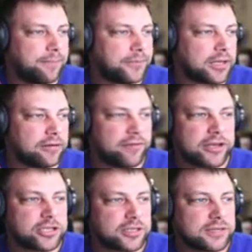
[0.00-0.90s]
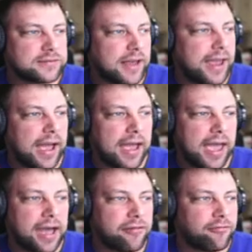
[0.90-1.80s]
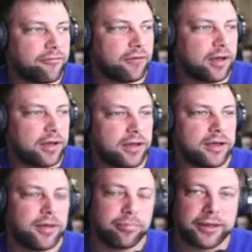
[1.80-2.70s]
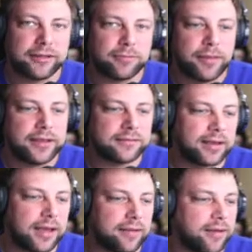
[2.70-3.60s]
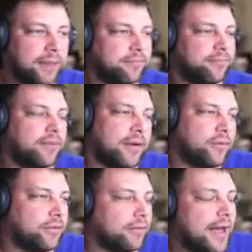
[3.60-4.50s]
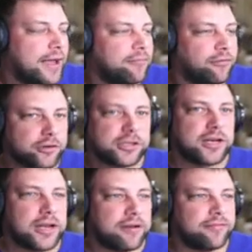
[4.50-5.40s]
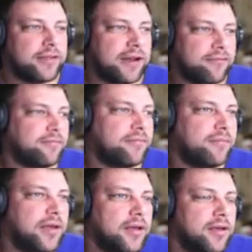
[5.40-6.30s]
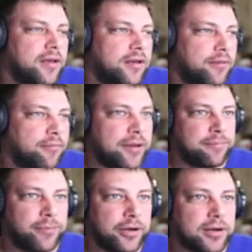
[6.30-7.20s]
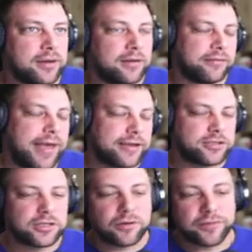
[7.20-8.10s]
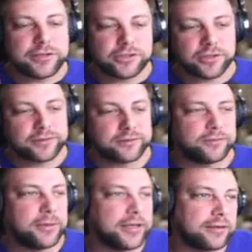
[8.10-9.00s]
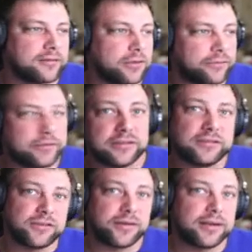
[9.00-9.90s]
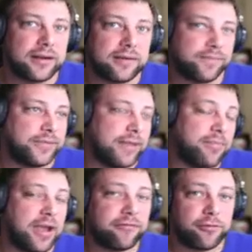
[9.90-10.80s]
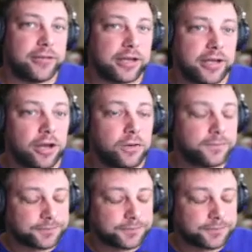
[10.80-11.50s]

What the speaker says: Conventions, I have a blank space. I won't lie. I'm fortunate enough that I've been booked last year and this year to speak at surfaces, so they pay for me to go.